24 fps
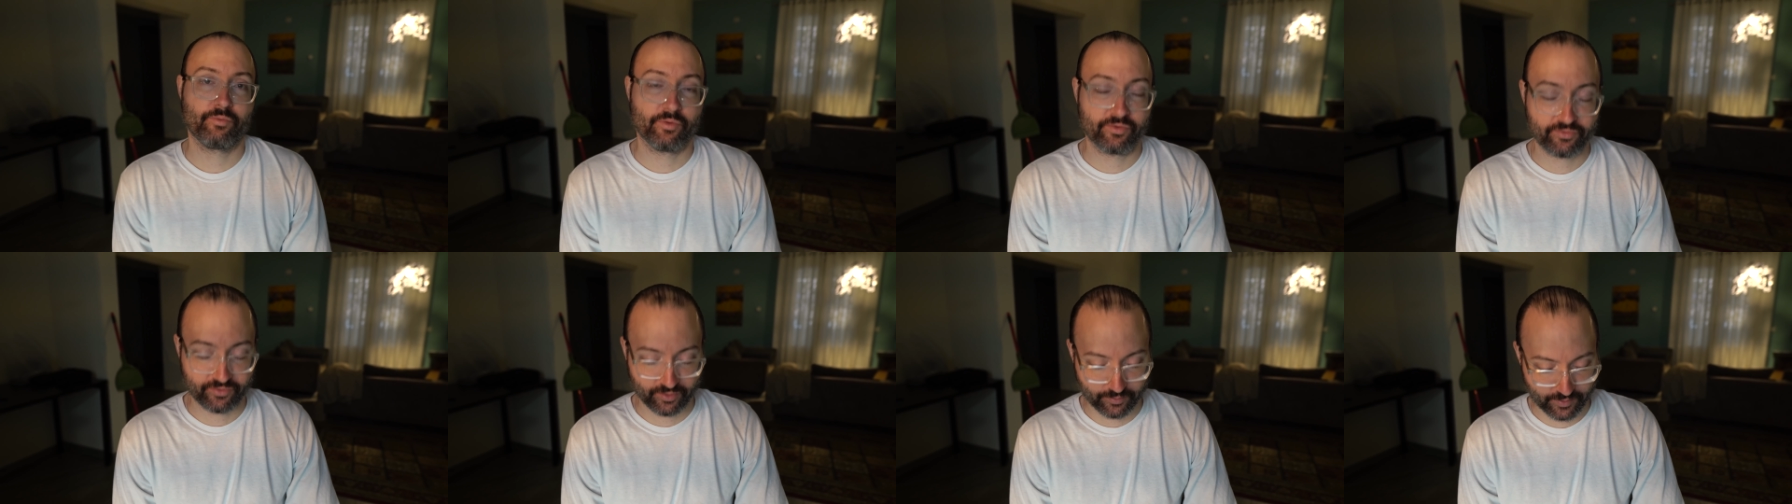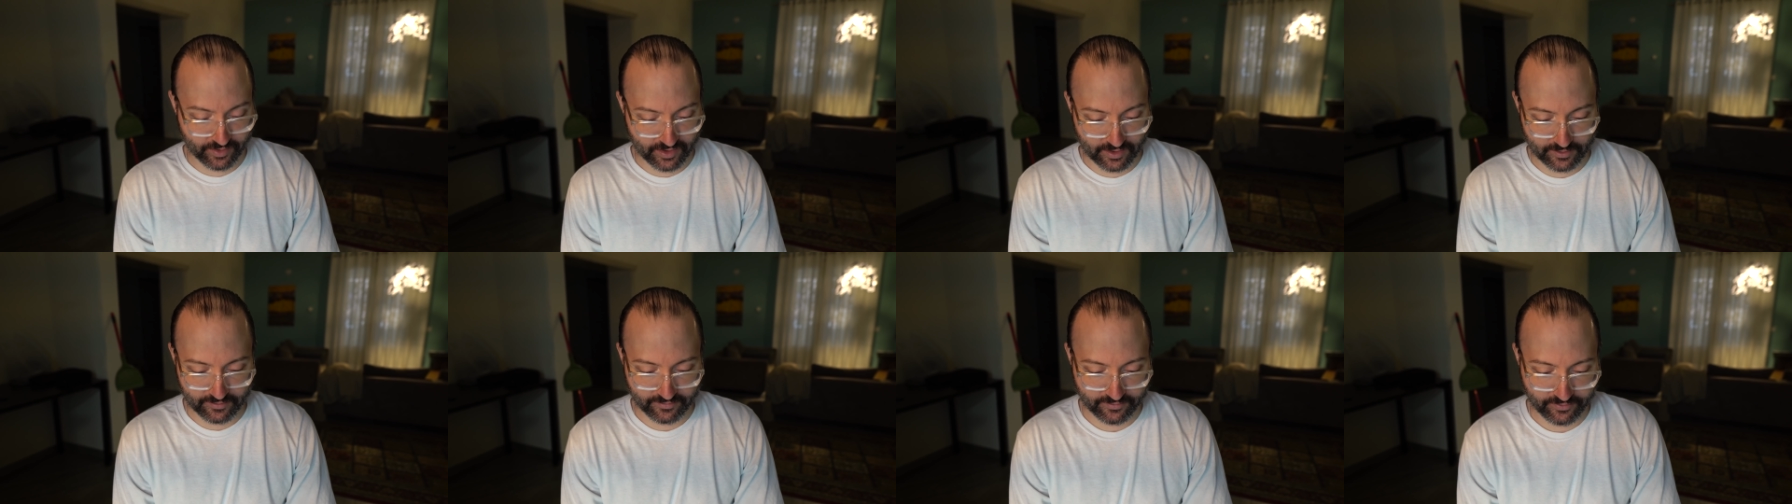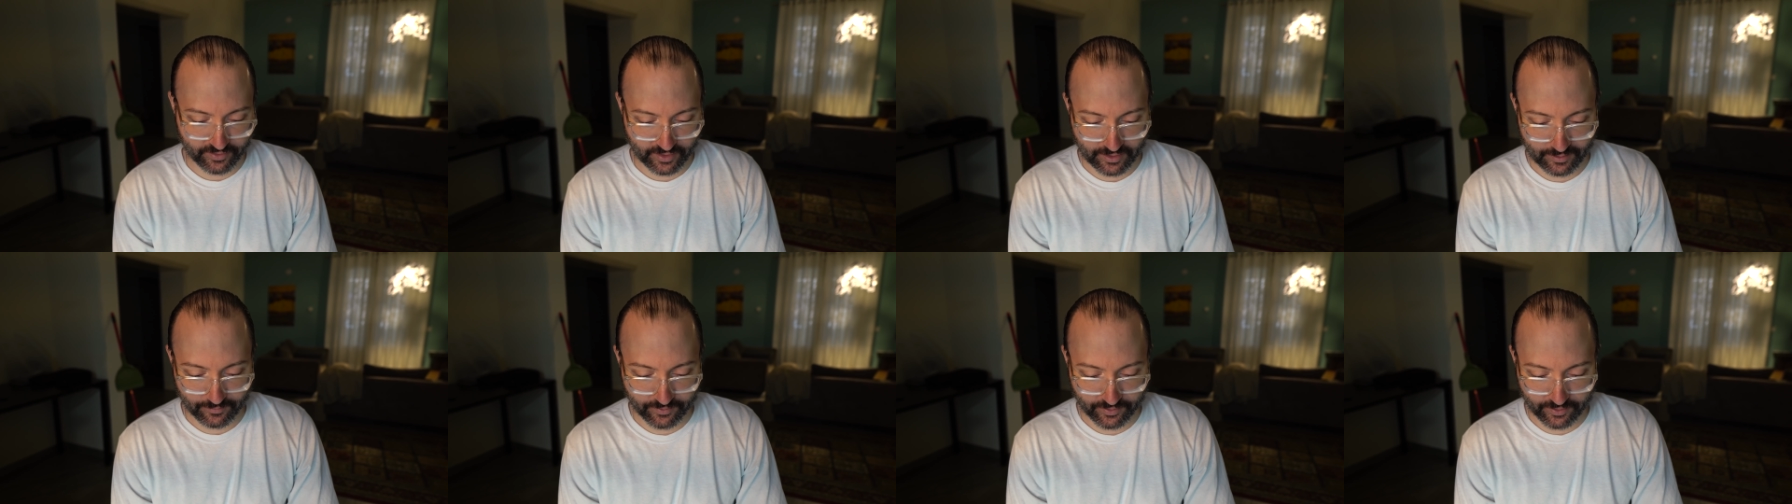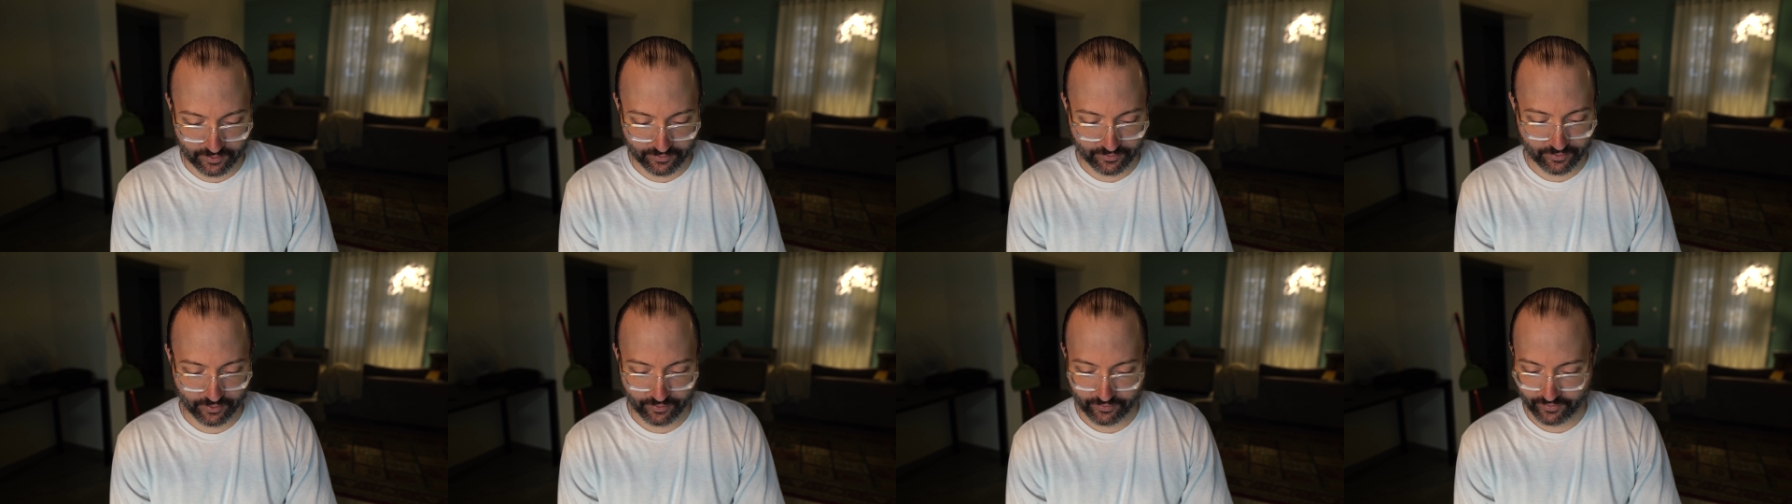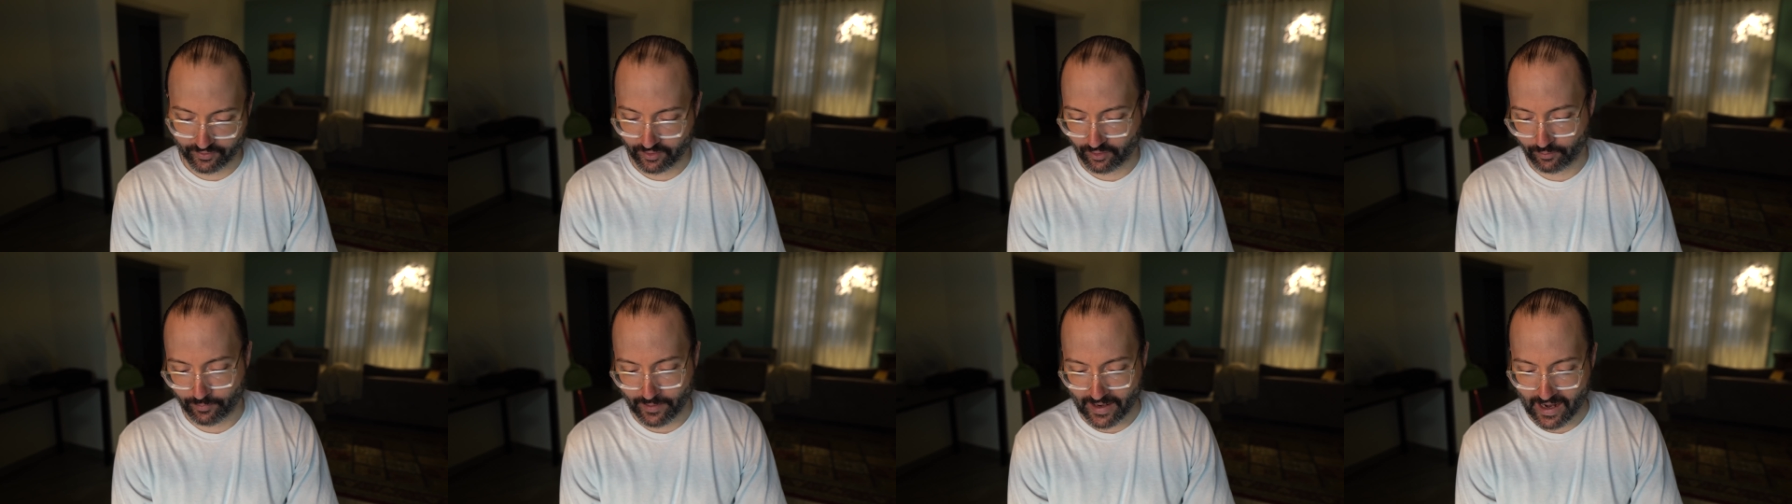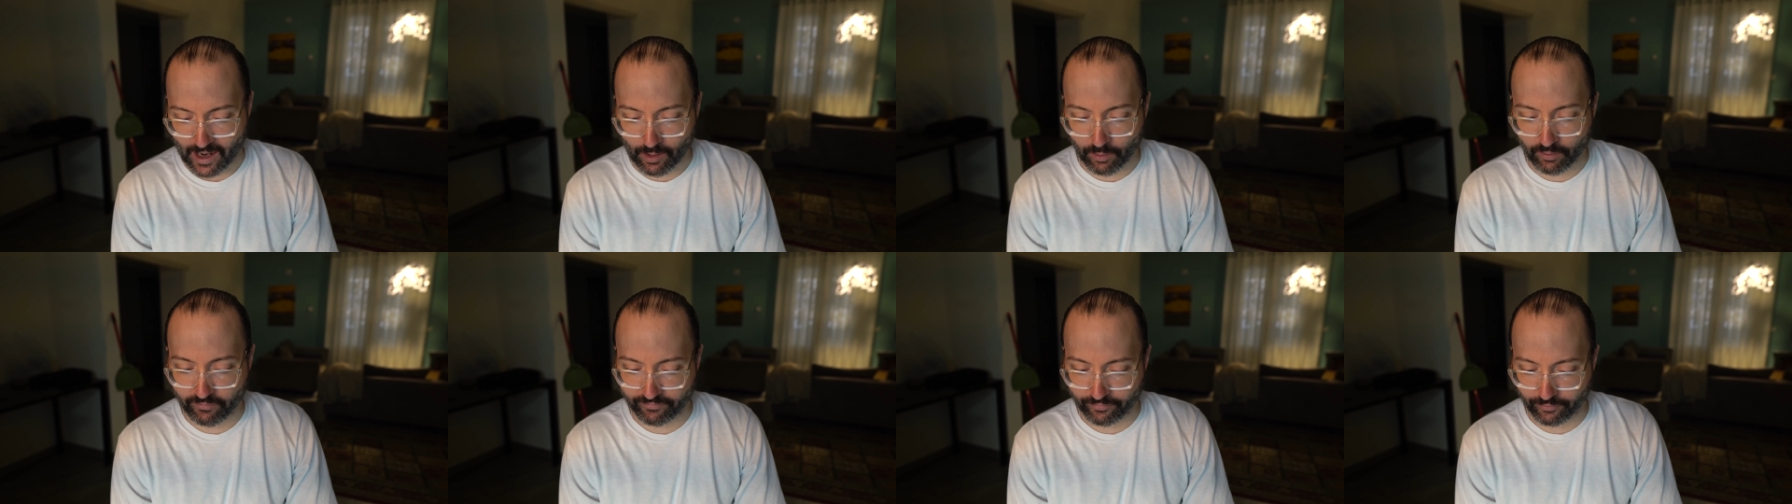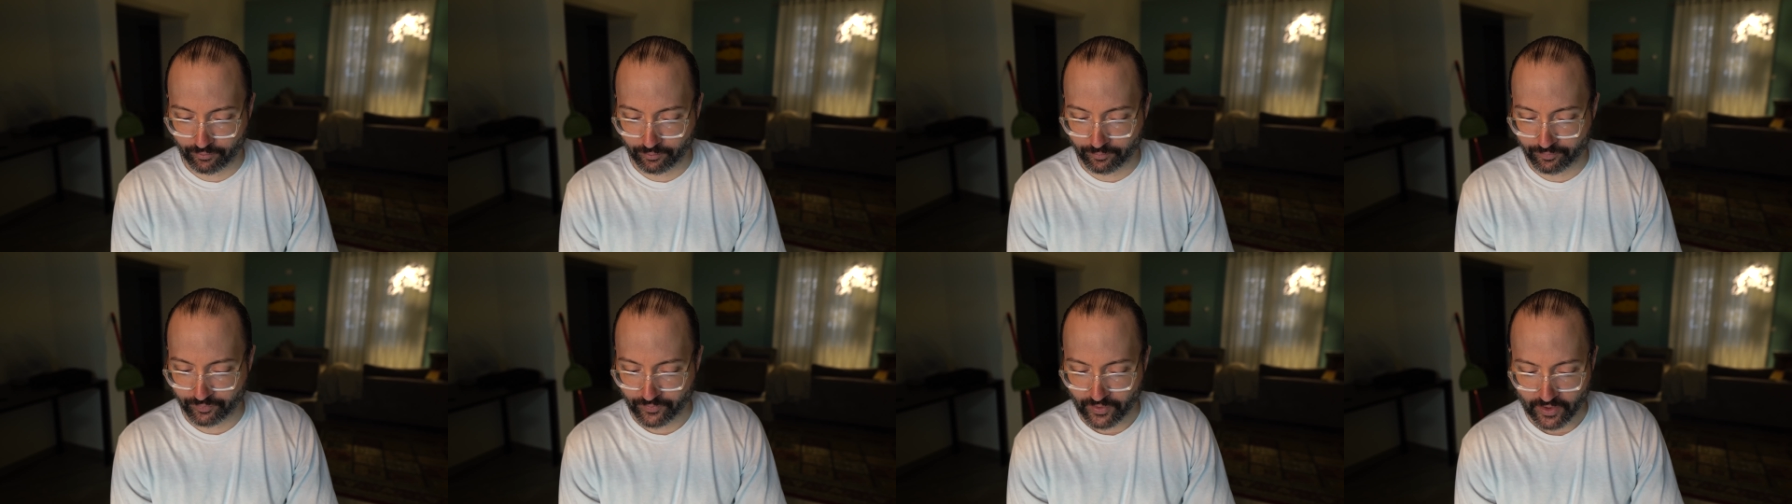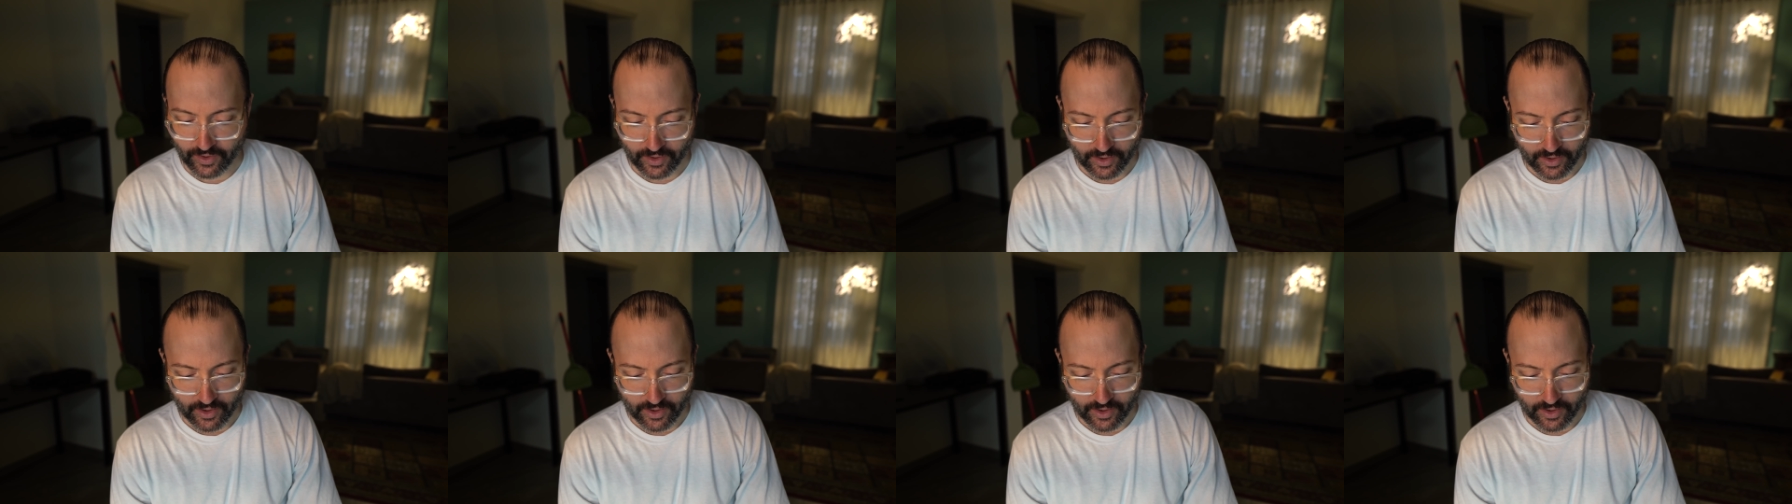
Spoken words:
with some of these themes because they're so powerful.